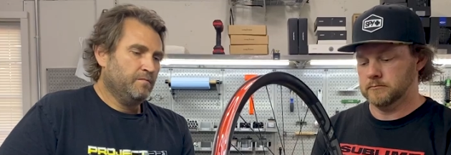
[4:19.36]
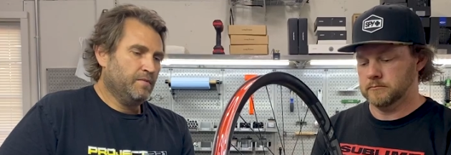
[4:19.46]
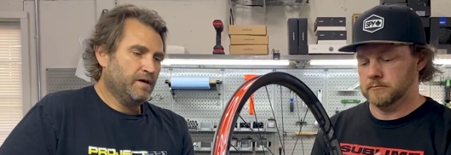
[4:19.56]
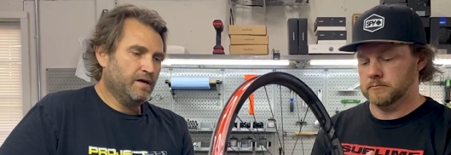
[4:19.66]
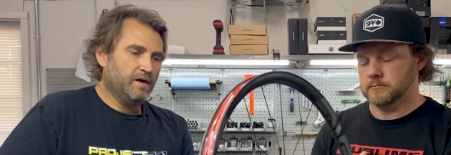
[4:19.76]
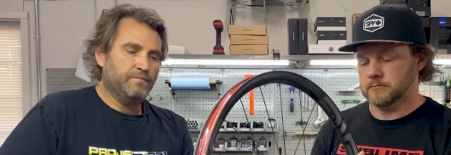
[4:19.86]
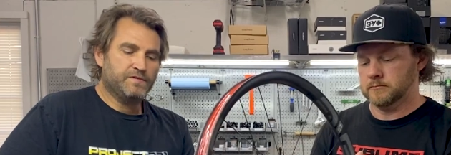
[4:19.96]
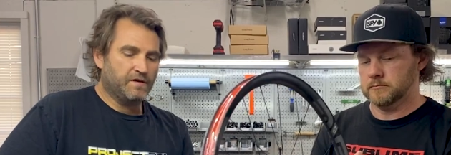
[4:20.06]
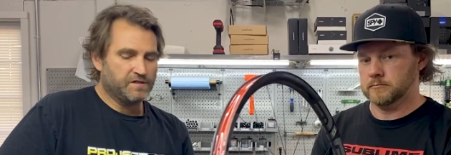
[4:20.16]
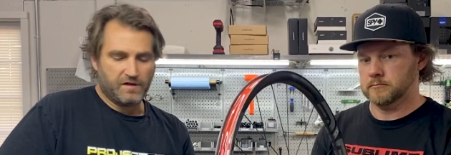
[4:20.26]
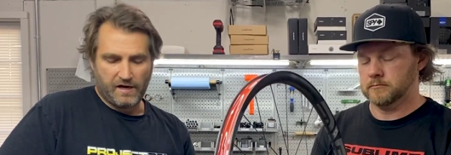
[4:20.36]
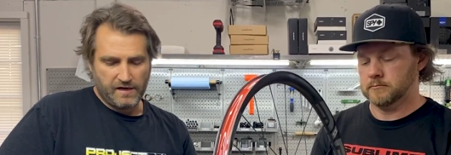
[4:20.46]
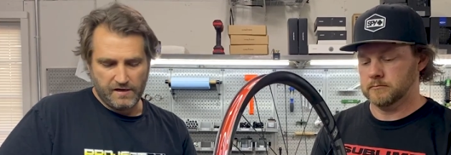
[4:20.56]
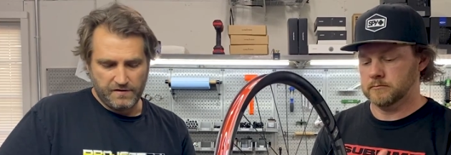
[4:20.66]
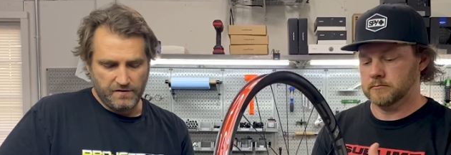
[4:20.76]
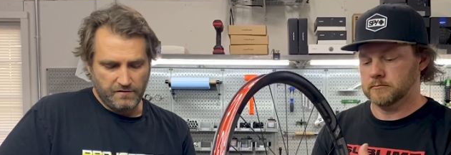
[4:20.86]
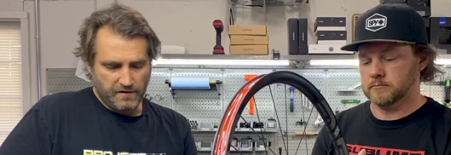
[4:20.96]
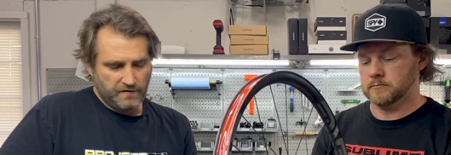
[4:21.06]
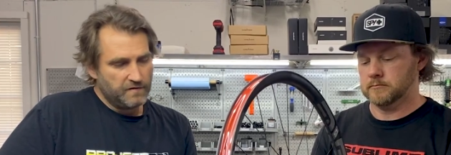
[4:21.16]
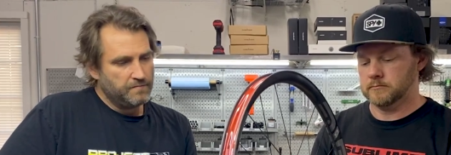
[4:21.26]
Speaker 1: But it's always a good idea to do
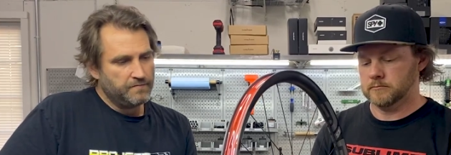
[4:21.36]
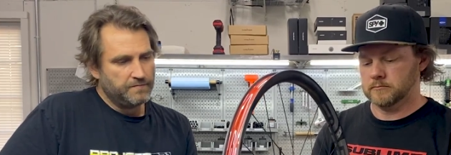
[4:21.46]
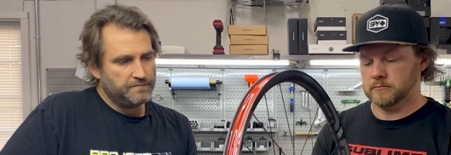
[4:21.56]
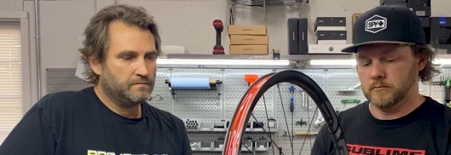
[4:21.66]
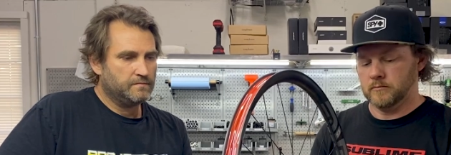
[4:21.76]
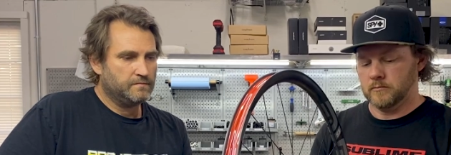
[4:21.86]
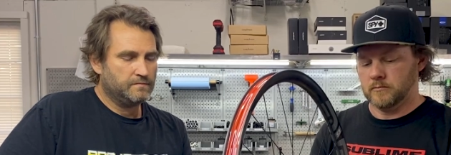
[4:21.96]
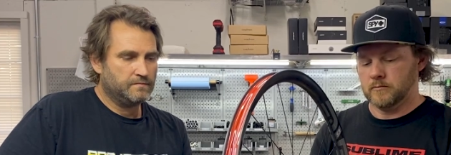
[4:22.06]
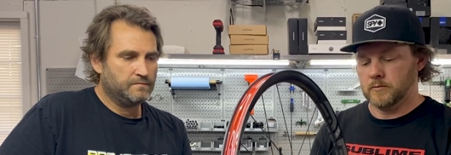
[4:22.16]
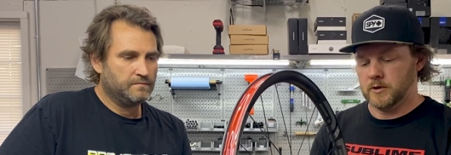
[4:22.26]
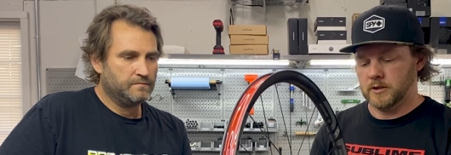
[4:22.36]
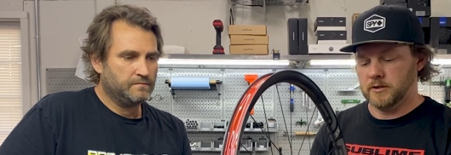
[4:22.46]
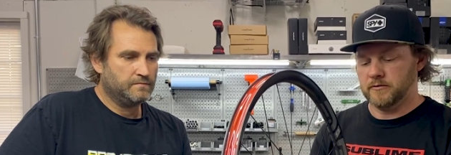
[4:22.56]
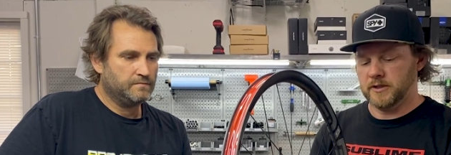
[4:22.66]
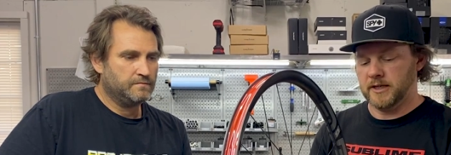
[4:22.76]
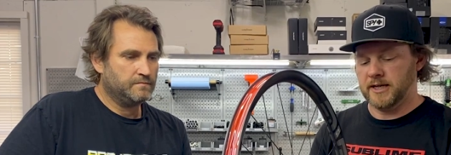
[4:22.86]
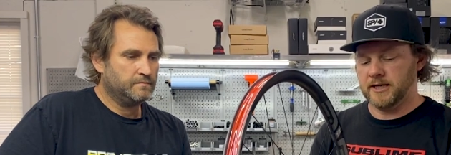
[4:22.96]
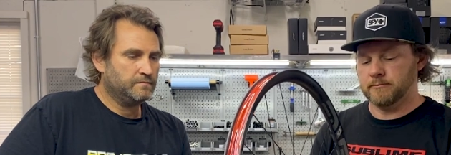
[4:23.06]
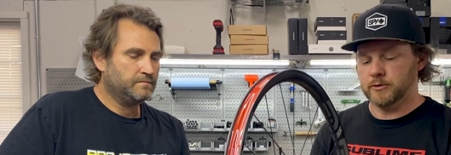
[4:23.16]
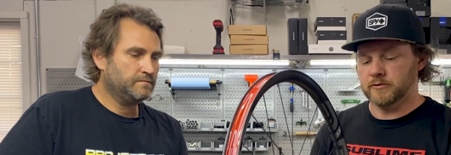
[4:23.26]
this.
Speaker 2: And if they
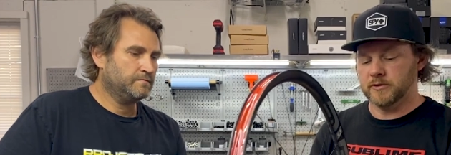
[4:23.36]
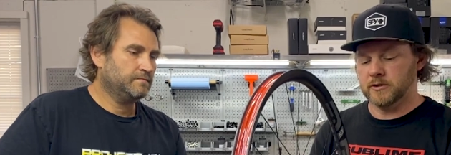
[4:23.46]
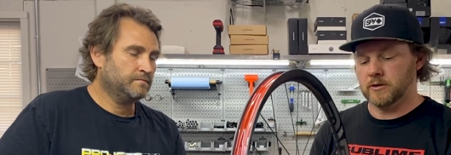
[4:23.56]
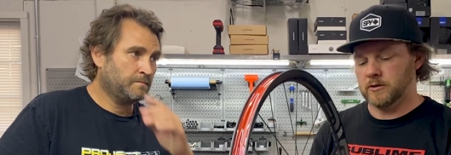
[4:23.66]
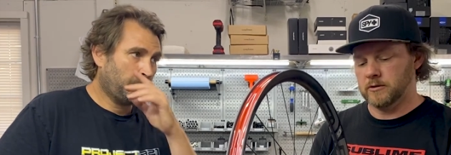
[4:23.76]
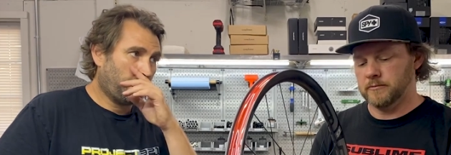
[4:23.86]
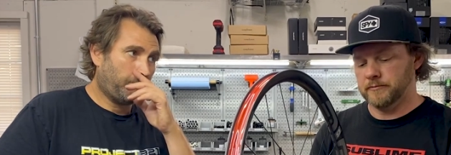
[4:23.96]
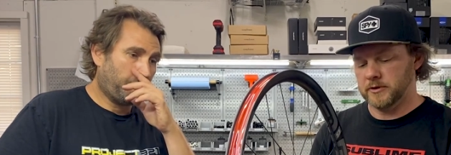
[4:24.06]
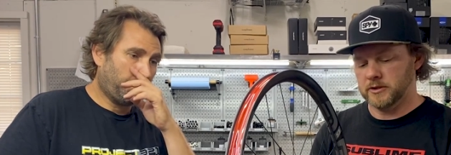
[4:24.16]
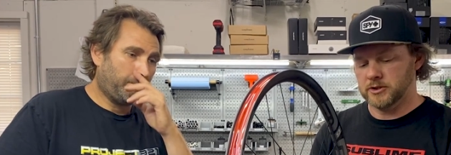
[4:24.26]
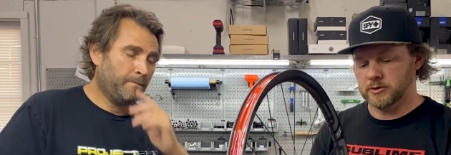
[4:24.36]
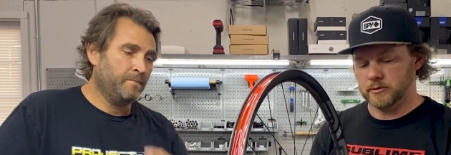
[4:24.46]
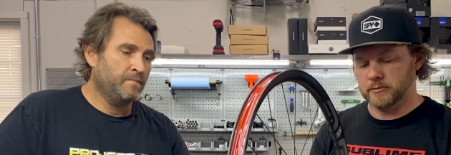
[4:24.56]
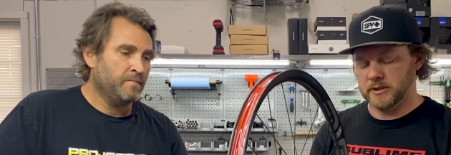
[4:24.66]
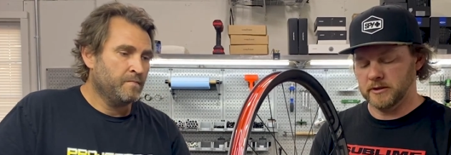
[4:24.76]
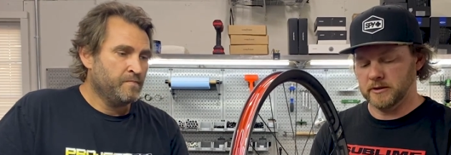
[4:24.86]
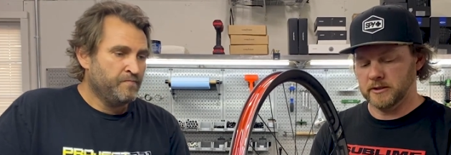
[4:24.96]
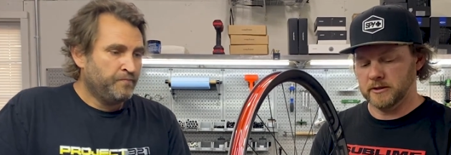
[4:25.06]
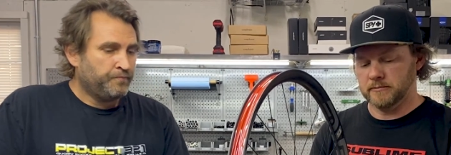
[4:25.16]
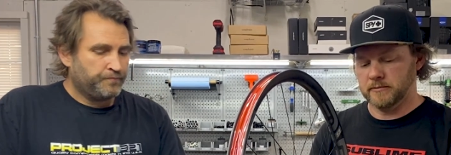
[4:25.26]
had moved at all, the issue would be
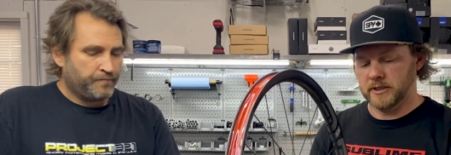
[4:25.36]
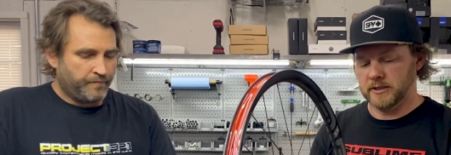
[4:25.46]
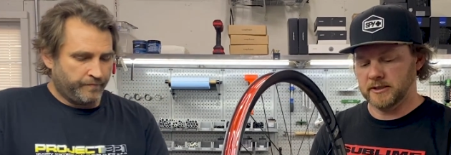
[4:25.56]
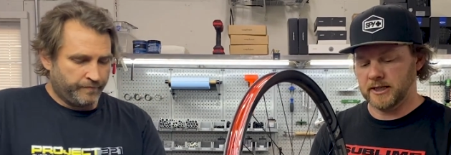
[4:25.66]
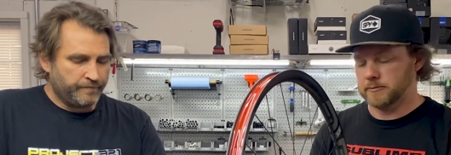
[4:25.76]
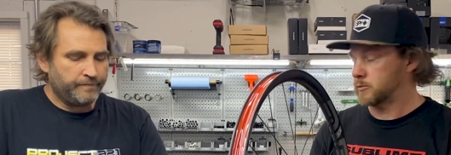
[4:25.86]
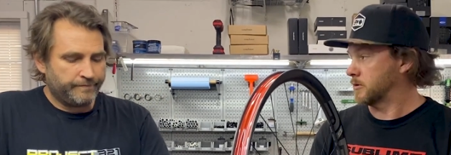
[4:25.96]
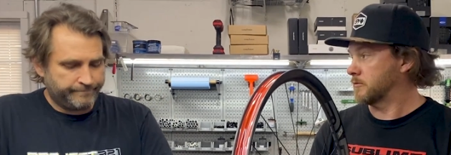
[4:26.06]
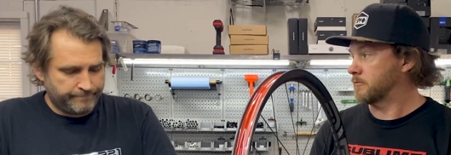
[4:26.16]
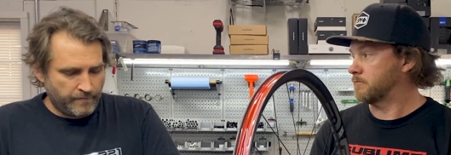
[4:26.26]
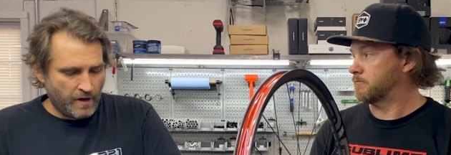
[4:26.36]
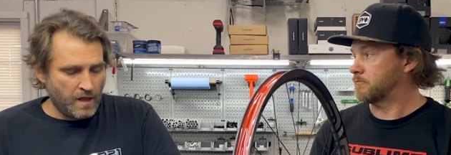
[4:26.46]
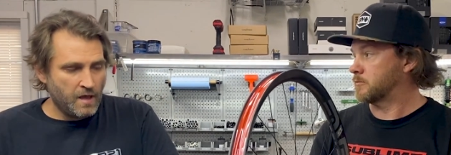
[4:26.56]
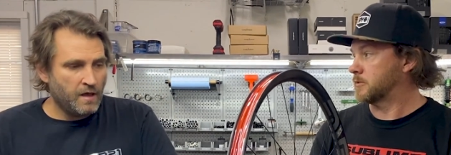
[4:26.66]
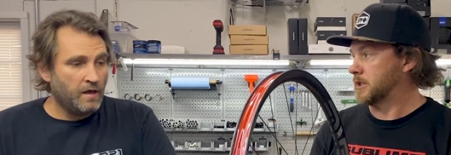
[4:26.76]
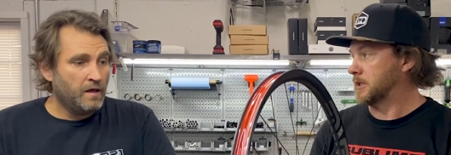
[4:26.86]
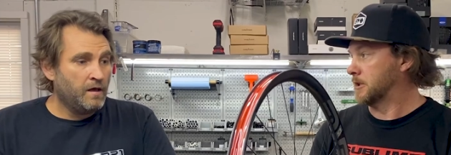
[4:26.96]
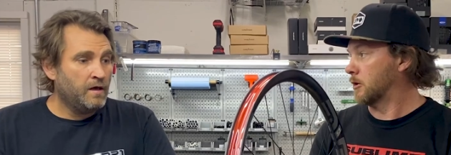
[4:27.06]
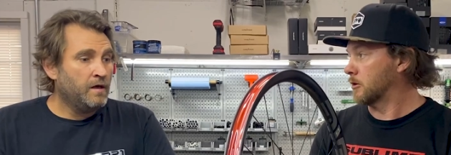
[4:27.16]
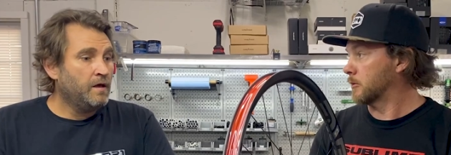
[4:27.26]
the end caps wouldn't get
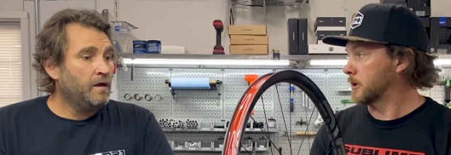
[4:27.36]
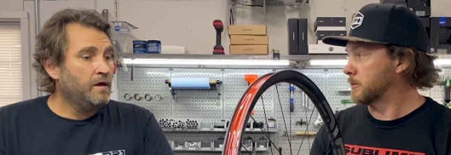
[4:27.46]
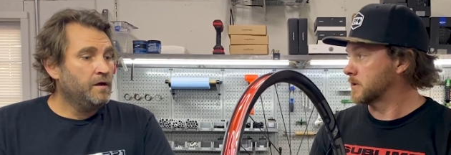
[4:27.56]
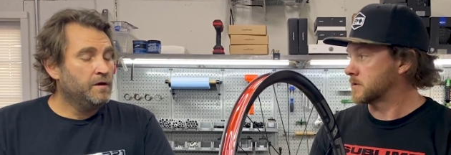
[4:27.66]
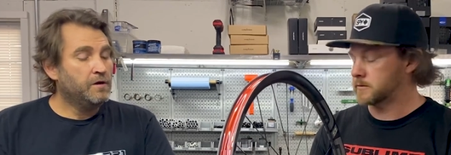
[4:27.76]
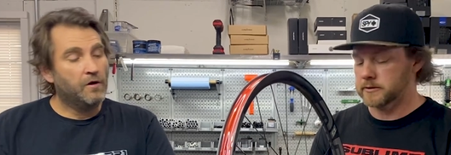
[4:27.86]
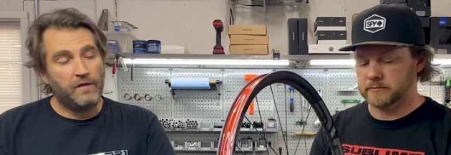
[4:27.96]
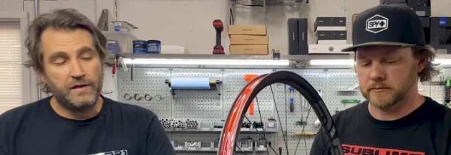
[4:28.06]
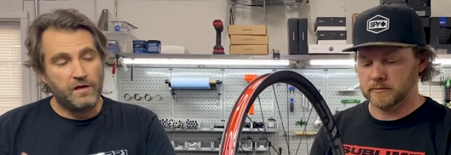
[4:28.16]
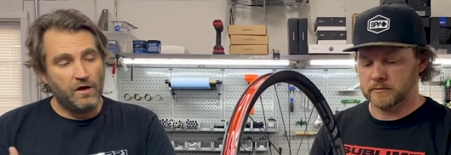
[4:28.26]
in all the way, basically.
Speaker 1: No, they'd